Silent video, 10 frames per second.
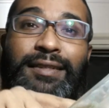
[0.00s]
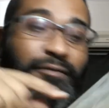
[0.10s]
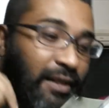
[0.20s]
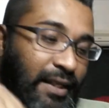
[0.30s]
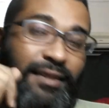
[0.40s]

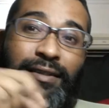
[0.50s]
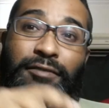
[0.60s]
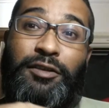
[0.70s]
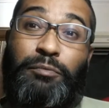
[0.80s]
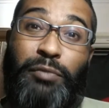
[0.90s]
stuff and that
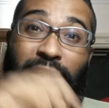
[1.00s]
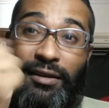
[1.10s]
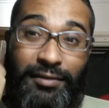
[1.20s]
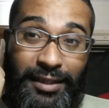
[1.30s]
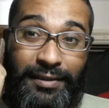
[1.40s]
stuff is
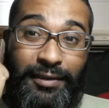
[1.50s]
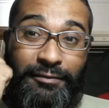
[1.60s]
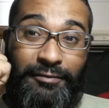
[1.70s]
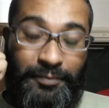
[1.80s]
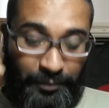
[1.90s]
pretty this
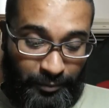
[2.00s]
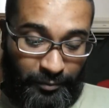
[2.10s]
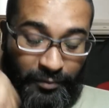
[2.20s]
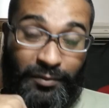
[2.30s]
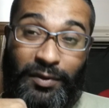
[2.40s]
stuff
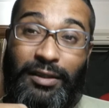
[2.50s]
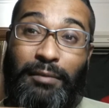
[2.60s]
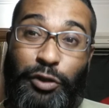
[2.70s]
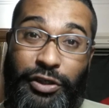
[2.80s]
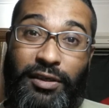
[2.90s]

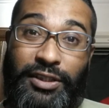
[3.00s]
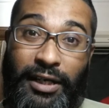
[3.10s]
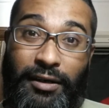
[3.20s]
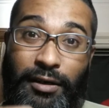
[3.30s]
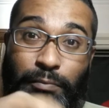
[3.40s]
the
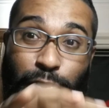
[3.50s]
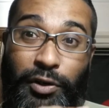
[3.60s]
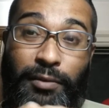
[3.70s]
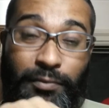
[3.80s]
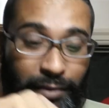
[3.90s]
Boucheron uh,
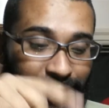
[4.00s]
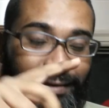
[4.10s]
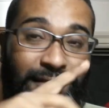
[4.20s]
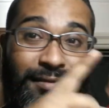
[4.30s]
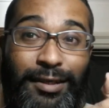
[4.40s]
Pour Homme
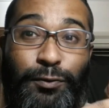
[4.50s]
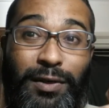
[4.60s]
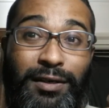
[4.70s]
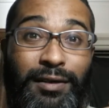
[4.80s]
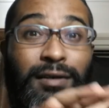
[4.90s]
and this
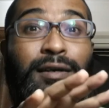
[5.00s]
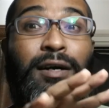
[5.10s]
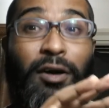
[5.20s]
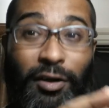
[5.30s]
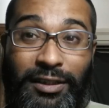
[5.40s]
one
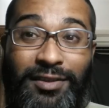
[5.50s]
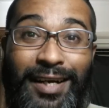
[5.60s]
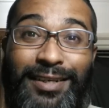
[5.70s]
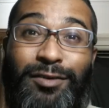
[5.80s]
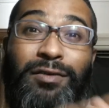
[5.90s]
on the
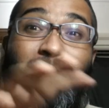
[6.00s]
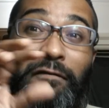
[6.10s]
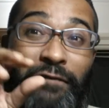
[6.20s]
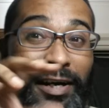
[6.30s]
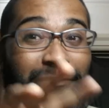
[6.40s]
dry down
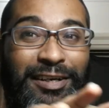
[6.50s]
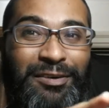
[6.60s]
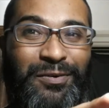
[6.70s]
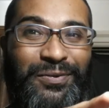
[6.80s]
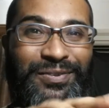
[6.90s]
very very
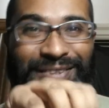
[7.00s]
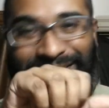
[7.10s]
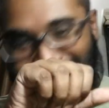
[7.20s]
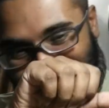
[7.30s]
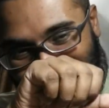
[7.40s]
close
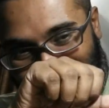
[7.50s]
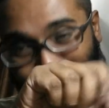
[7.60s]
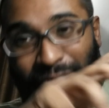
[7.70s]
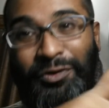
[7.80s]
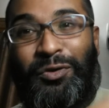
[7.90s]

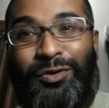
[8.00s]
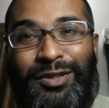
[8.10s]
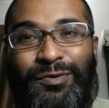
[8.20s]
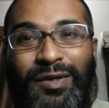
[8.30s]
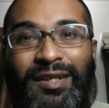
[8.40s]
so if you know
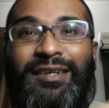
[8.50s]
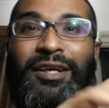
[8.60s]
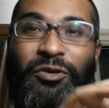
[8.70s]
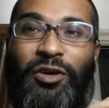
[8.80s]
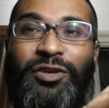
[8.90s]
this one
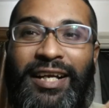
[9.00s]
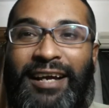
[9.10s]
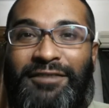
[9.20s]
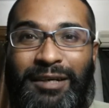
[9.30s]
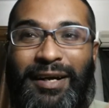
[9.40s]
you already
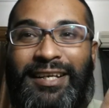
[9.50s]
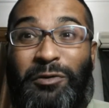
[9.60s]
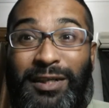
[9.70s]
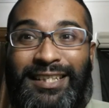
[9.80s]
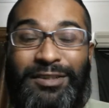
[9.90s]
have some
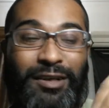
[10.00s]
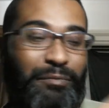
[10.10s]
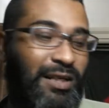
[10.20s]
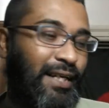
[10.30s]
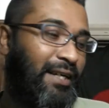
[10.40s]
idea what this is gonna
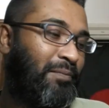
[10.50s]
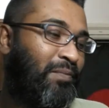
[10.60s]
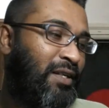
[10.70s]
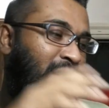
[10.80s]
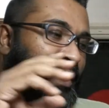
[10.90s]
be like
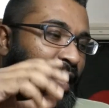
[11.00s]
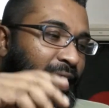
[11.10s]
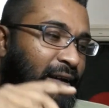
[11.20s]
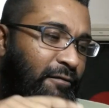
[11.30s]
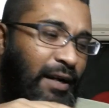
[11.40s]

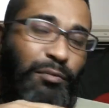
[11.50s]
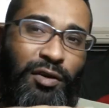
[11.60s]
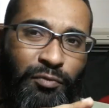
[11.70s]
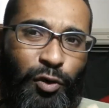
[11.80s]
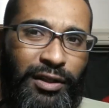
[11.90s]
and I have a
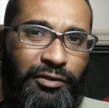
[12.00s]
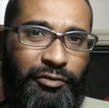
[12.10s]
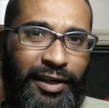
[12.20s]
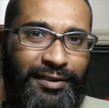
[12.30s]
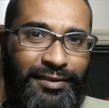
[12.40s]
couple of more other
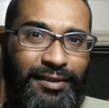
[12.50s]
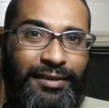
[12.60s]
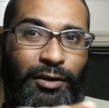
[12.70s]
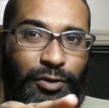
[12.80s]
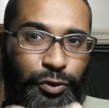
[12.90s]

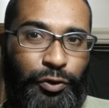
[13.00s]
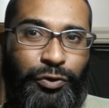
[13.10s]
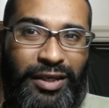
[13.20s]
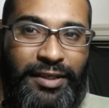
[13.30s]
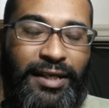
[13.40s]
fragrances I'll show
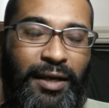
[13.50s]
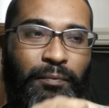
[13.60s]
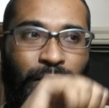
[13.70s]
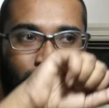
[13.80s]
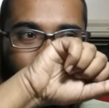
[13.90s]
you in time